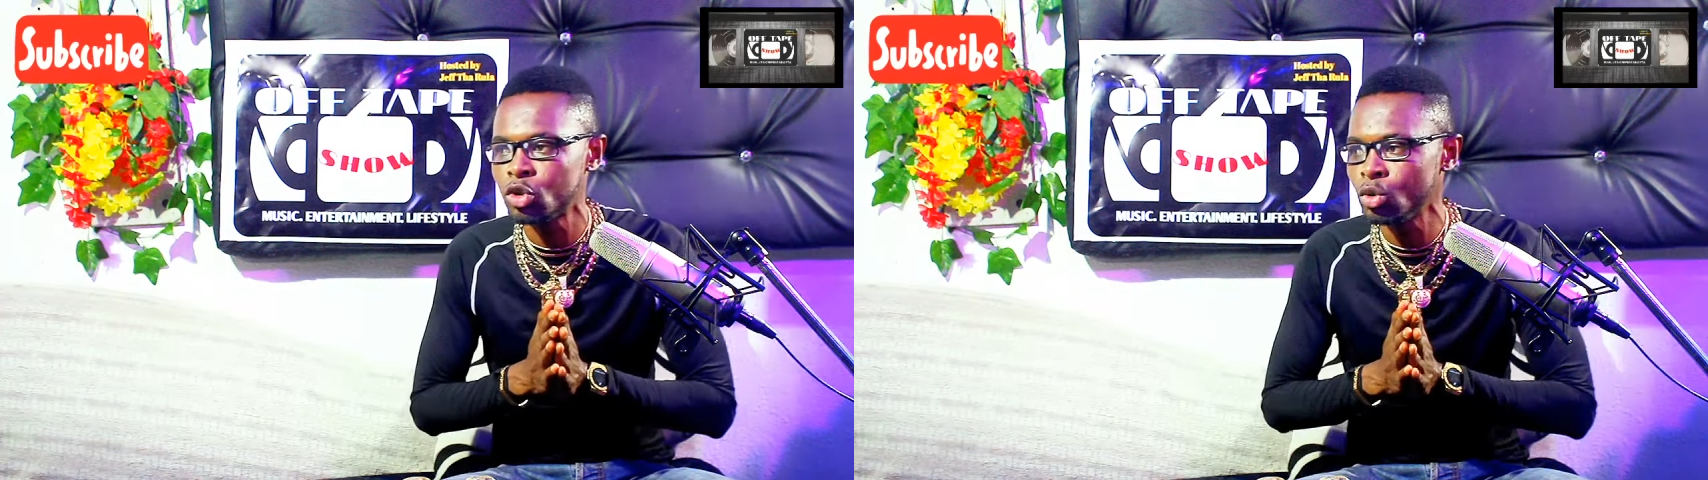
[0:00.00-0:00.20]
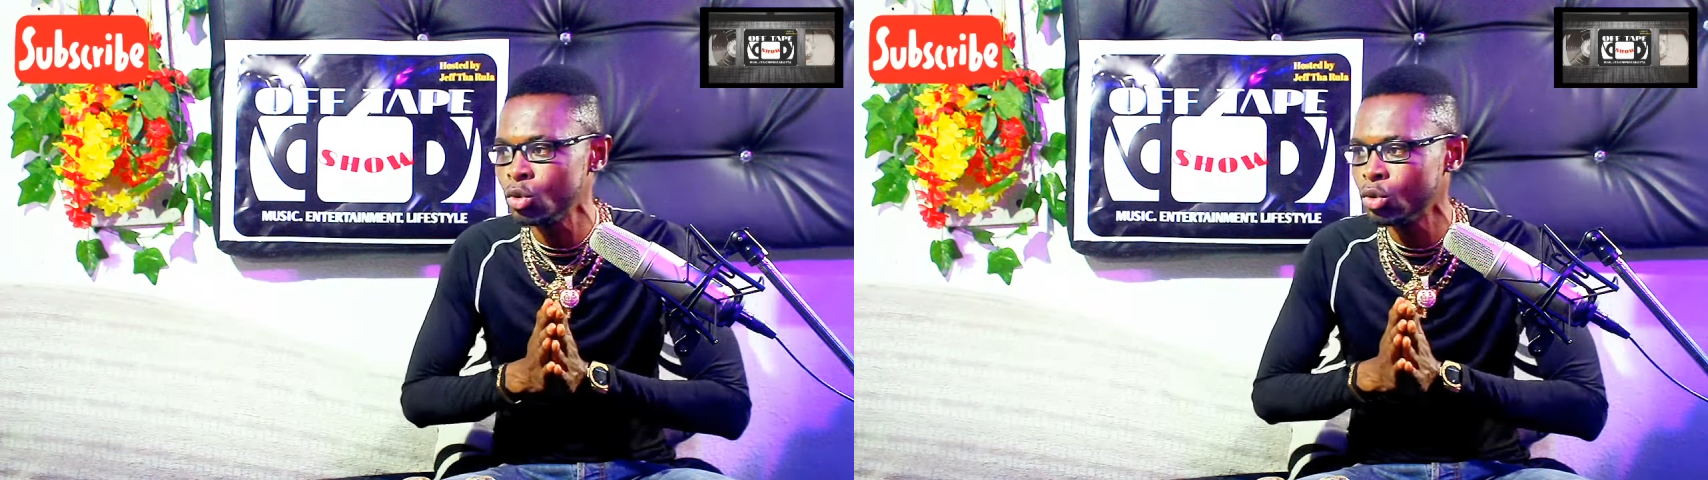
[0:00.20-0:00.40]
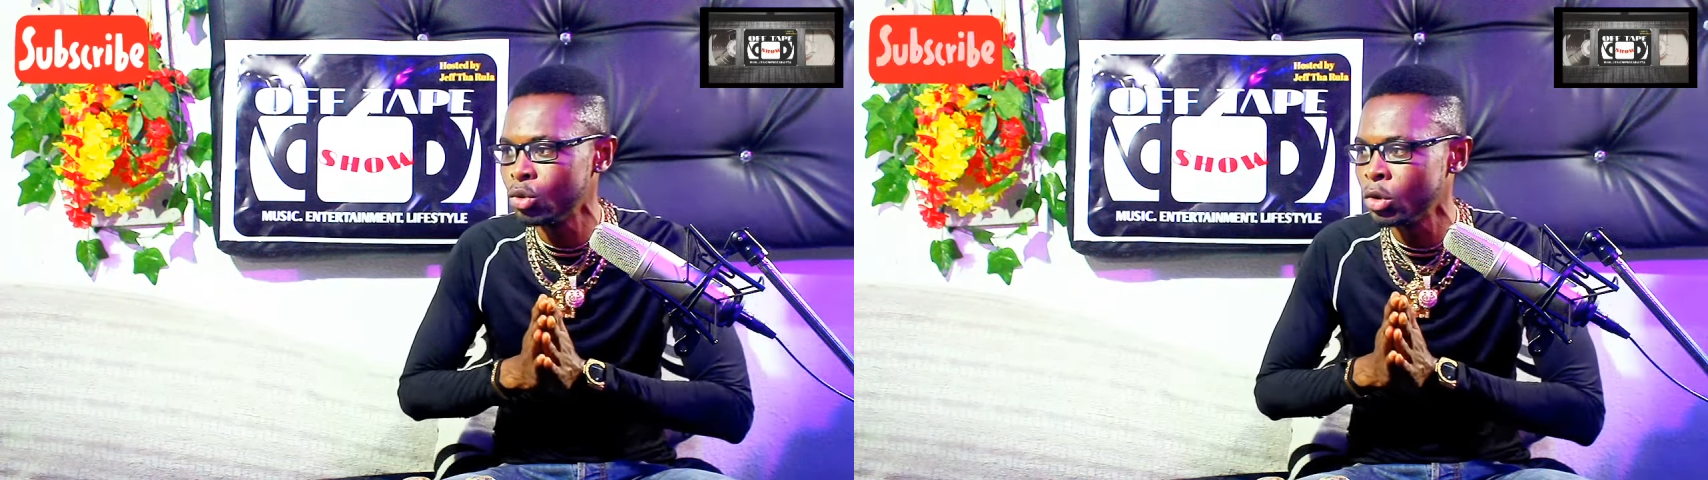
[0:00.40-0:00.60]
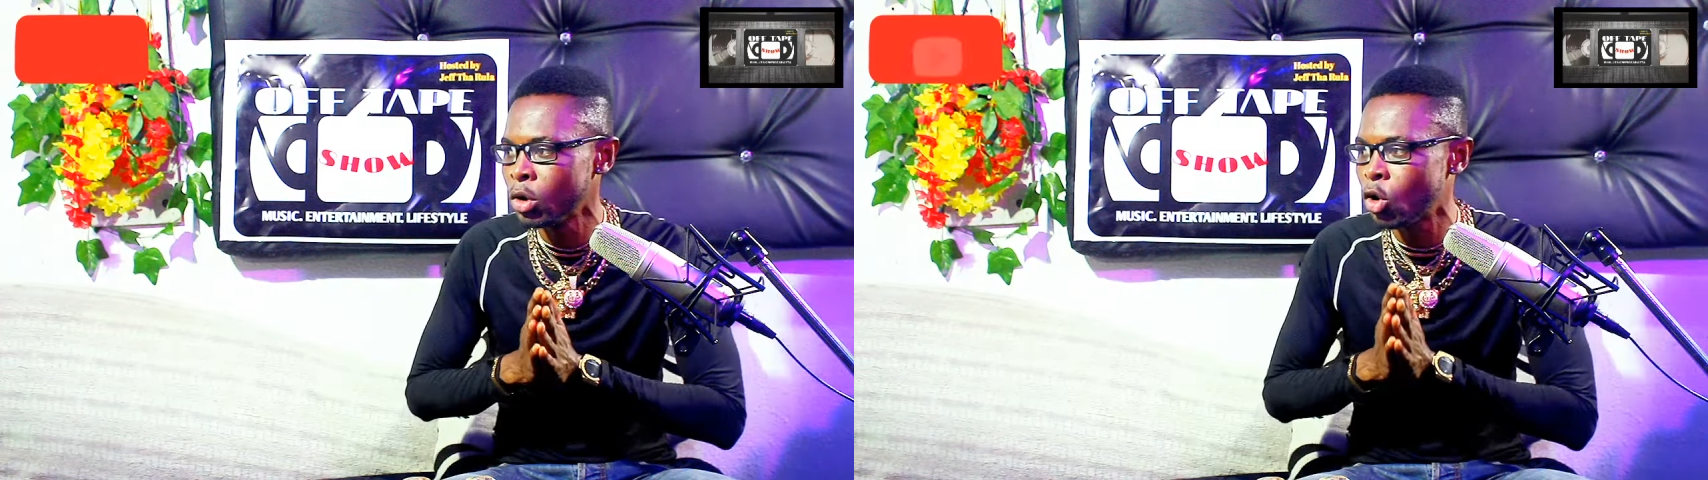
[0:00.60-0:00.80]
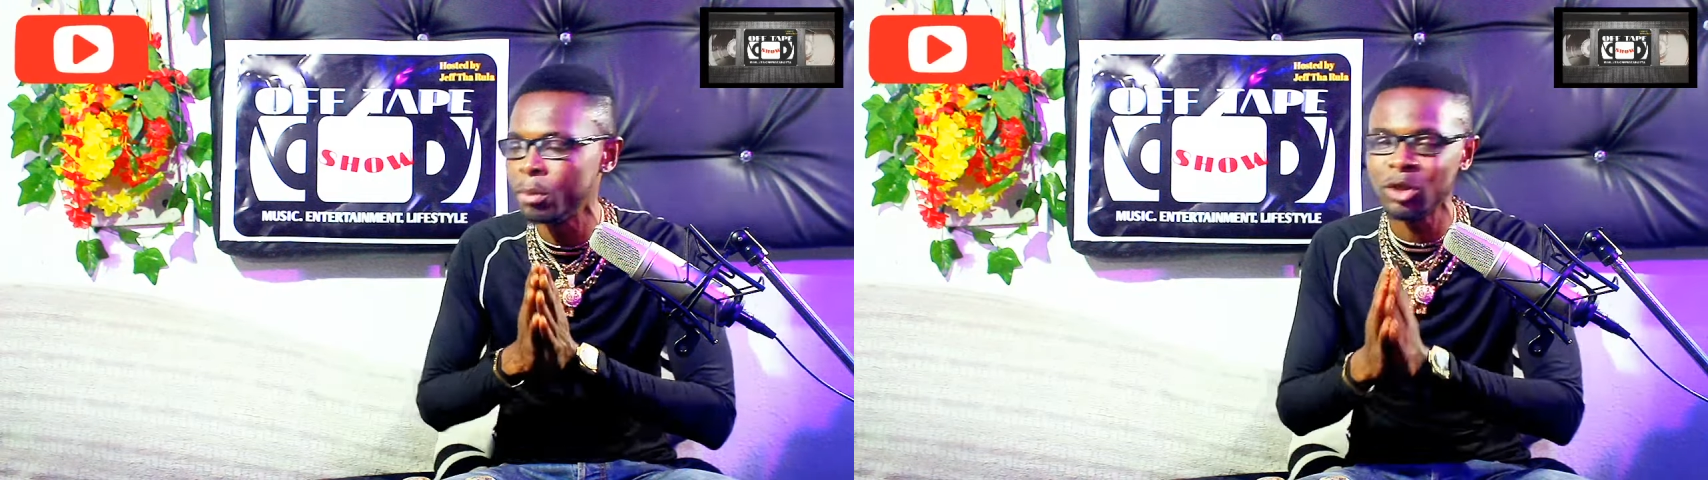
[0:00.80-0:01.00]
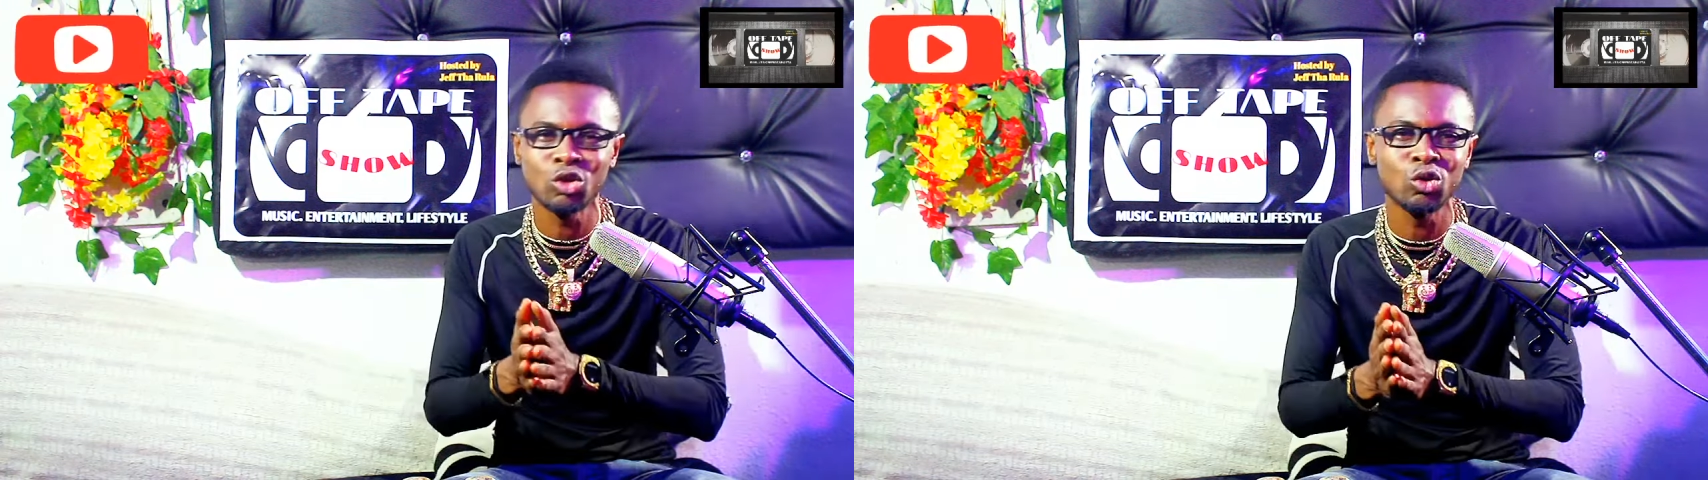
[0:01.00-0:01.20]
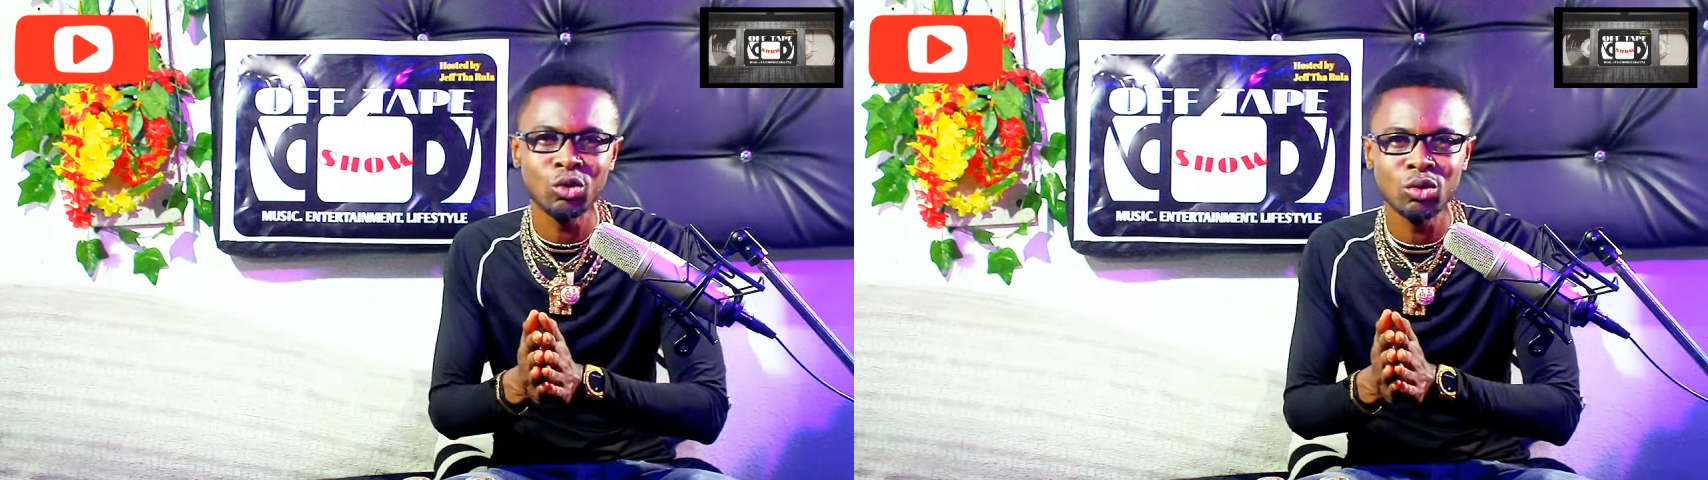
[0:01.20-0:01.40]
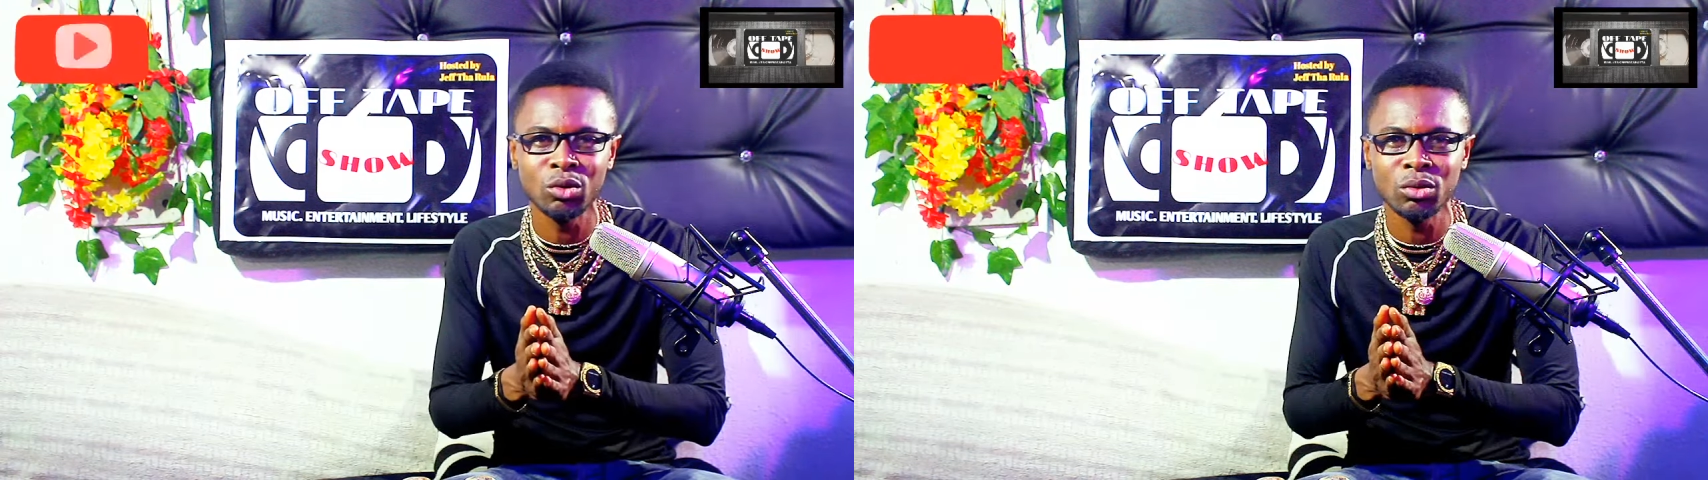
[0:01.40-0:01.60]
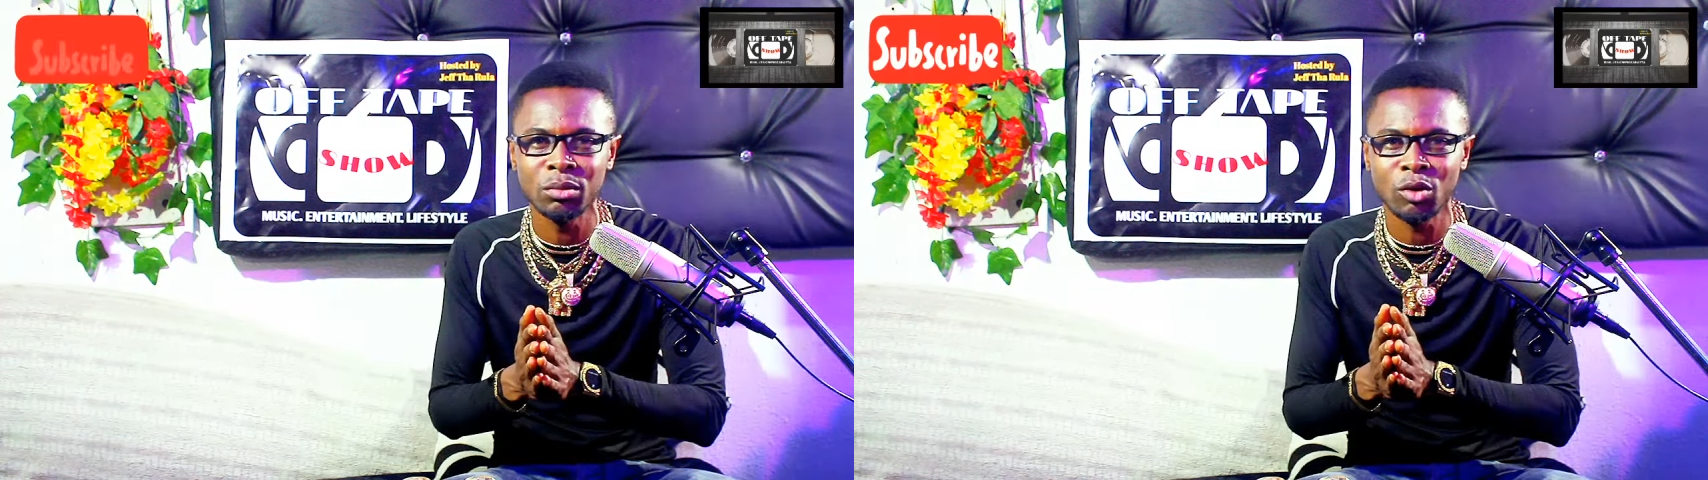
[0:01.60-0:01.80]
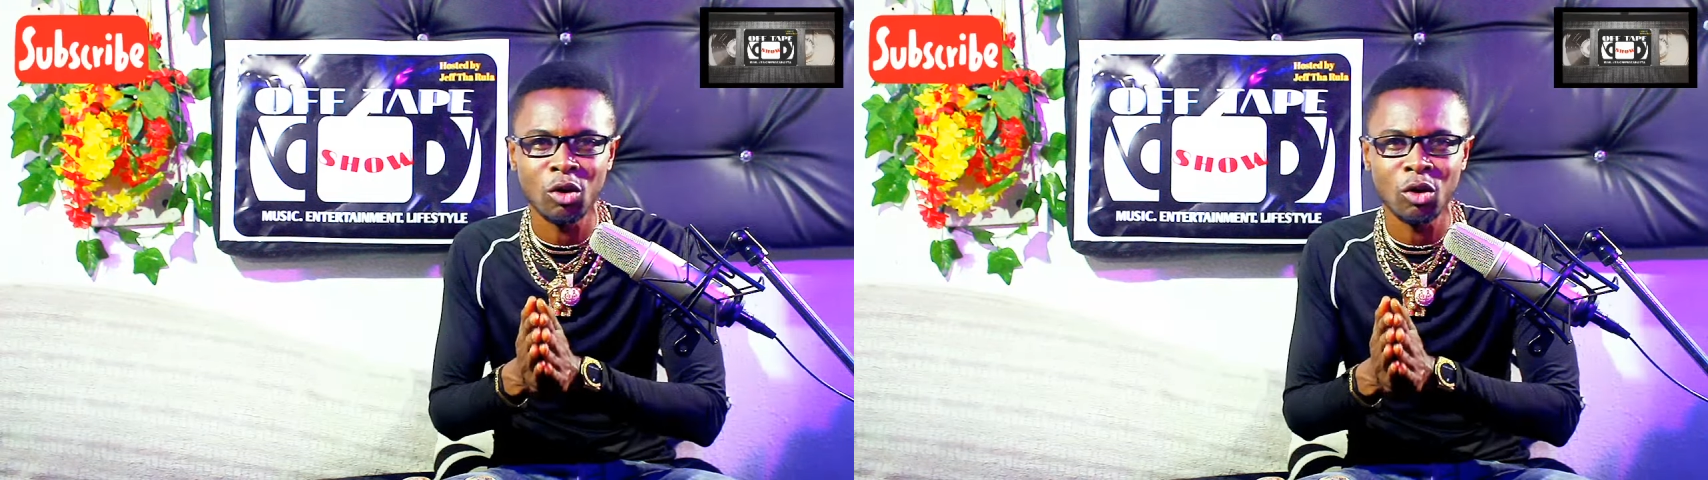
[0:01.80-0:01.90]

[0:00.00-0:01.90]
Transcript: to come into